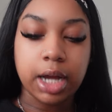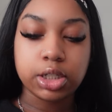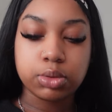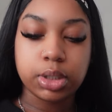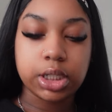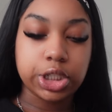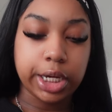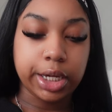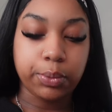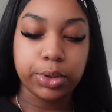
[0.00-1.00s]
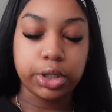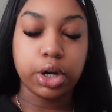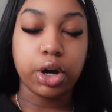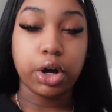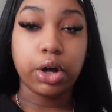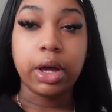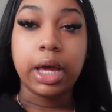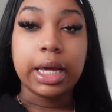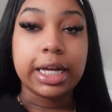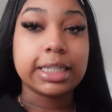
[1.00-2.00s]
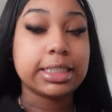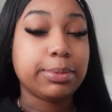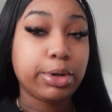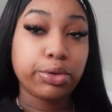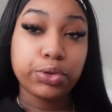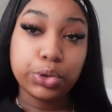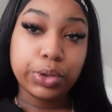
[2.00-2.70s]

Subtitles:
I just wanted to check in with y'all because it's been a few